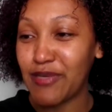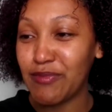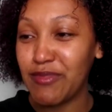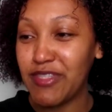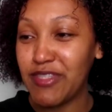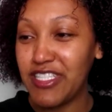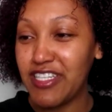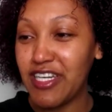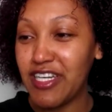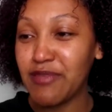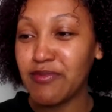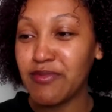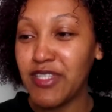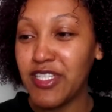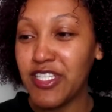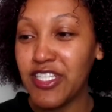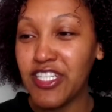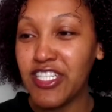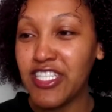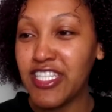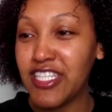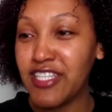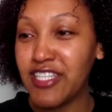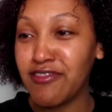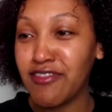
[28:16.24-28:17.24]
I'm
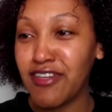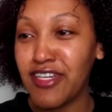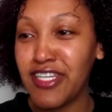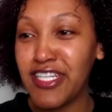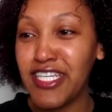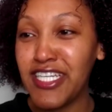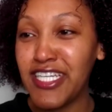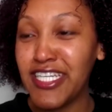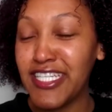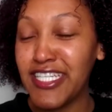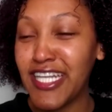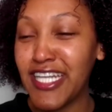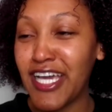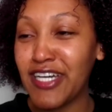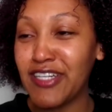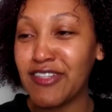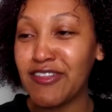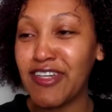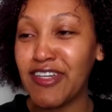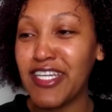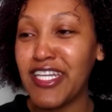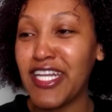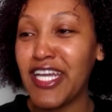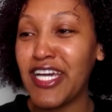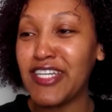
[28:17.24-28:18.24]
literally writing it down
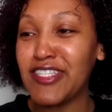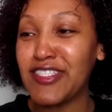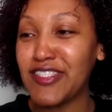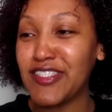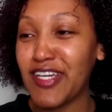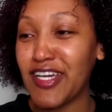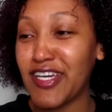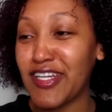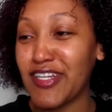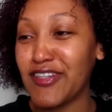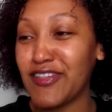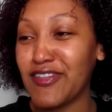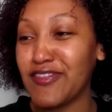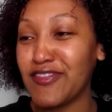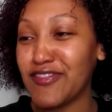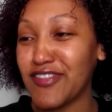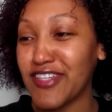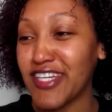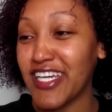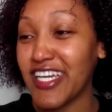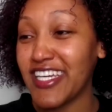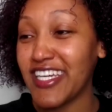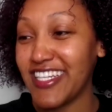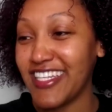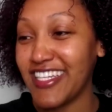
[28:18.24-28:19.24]
right now so I don't
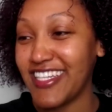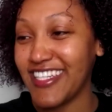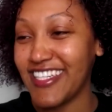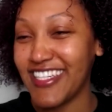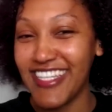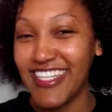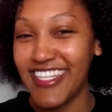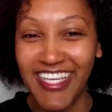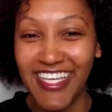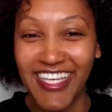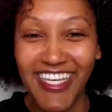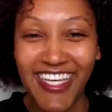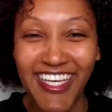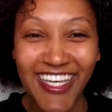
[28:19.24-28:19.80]
forget it.